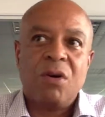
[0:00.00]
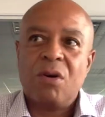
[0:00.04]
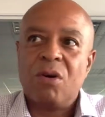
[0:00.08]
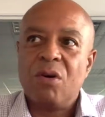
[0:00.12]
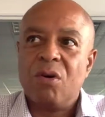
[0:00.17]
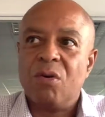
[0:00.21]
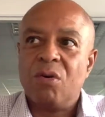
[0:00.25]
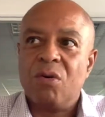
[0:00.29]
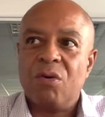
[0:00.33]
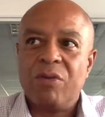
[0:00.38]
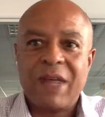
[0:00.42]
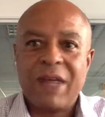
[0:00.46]

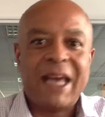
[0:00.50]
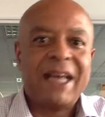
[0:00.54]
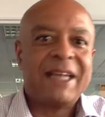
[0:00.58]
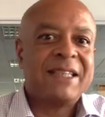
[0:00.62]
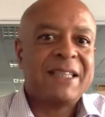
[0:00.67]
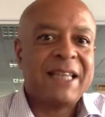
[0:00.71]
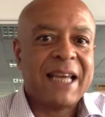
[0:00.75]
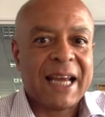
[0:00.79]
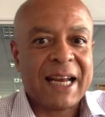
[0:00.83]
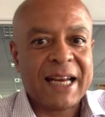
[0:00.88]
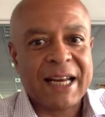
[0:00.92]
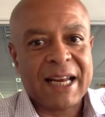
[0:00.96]
that
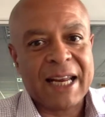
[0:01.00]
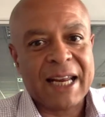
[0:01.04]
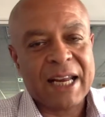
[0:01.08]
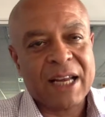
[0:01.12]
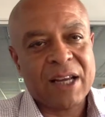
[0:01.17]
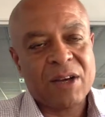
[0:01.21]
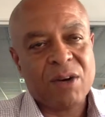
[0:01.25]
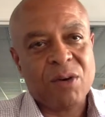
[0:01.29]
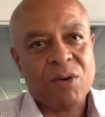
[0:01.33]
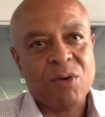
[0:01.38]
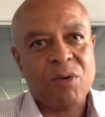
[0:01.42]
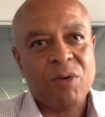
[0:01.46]

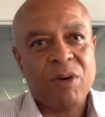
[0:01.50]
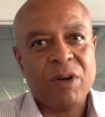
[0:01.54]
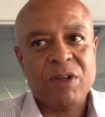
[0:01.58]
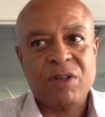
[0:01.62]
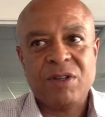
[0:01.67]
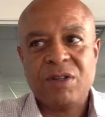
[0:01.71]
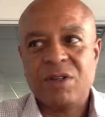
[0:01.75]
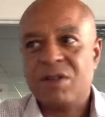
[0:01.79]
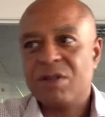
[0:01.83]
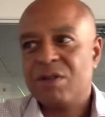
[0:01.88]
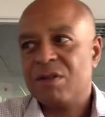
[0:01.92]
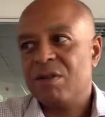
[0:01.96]
technique, or
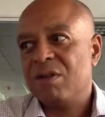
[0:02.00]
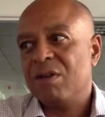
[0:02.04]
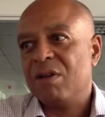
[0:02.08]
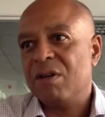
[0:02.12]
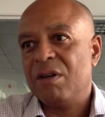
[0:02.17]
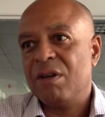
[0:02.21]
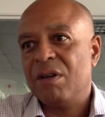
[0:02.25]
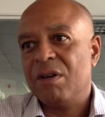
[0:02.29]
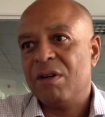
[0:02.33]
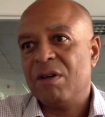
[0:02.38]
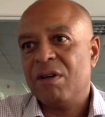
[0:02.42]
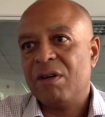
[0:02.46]
it's
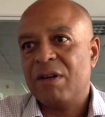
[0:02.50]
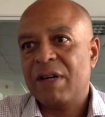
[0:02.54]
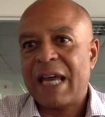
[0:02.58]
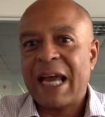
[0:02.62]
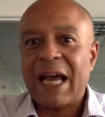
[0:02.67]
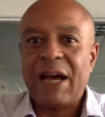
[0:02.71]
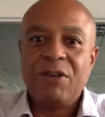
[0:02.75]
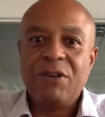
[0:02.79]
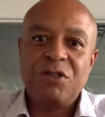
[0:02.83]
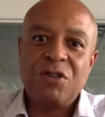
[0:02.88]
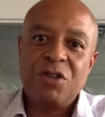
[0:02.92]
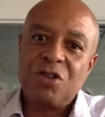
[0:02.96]

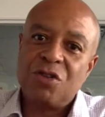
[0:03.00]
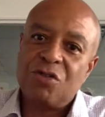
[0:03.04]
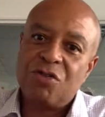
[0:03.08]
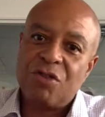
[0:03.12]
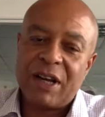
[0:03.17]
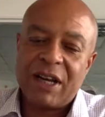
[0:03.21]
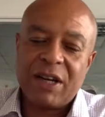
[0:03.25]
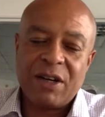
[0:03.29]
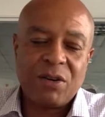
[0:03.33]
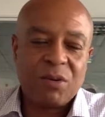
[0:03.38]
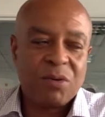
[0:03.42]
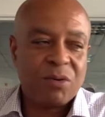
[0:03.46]
counter
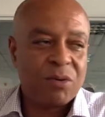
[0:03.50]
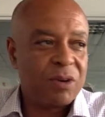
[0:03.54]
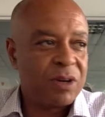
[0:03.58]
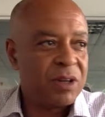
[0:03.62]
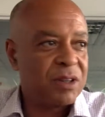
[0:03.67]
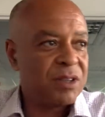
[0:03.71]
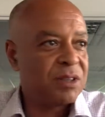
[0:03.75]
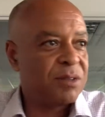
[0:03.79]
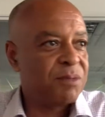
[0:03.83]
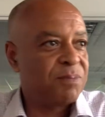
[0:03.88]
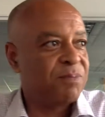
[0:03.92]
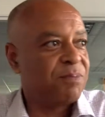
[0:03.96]
strain, or
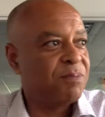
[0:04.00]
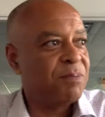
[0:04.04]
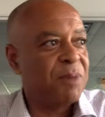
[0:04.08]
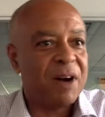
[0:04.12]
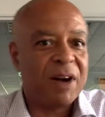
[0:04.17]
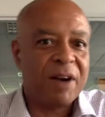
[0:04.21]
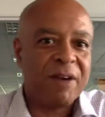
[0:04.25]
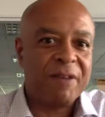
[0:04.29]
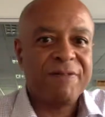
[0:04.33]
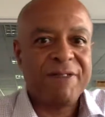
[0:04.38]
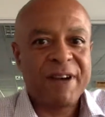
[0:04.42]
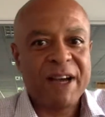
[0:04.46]
it's
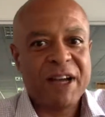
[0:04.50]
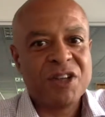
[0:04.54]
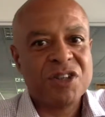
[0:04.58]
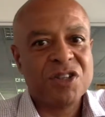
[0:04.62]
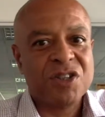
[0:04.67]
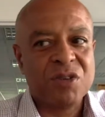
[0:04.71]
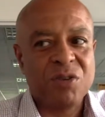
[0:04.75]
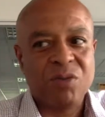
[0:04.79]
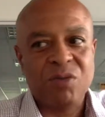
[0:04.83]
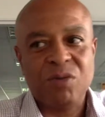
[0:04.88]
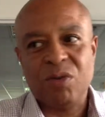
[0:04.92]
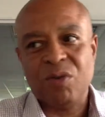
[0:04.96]

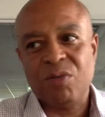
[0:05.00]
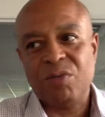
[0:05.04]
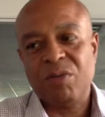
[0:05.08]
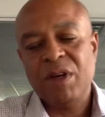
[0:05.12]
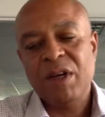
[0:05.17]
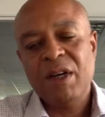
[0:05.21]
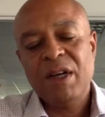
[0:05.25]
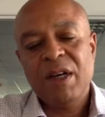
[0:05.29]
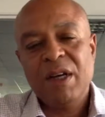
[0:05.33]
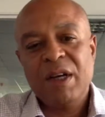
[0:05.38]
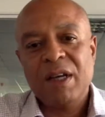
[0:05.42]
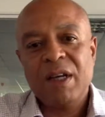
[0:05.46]
myofascial, or,
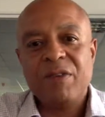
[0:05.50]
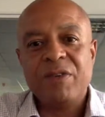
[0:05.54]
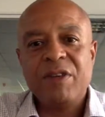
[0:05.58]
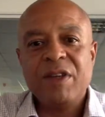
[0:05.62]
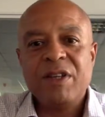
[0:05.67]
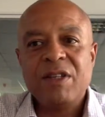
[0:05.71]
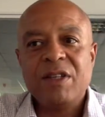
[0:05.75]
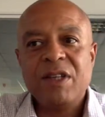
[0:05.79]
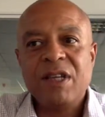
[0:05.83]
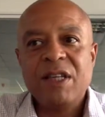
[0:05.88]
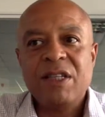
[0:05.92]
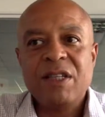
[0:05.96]
you know,
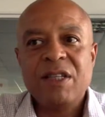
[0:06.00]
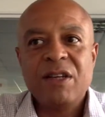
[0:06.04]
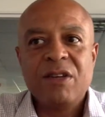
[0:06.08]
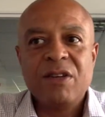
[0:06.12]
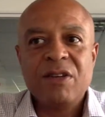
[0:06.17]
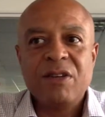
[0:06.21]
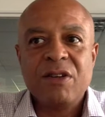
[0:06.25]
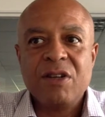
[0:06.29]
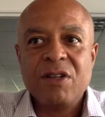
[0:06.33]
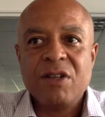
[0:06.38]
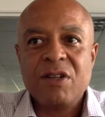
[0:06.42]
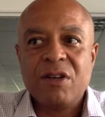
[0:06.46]
these
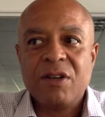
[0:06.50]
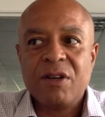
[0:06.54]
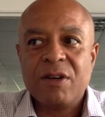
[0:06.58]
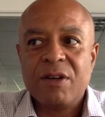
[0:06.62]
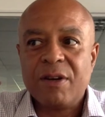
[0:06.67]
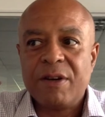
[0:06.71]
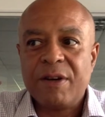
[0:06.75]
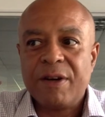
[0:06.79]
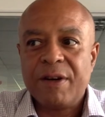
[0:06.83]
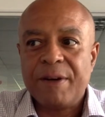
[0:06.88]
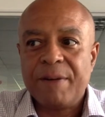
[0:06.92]
are.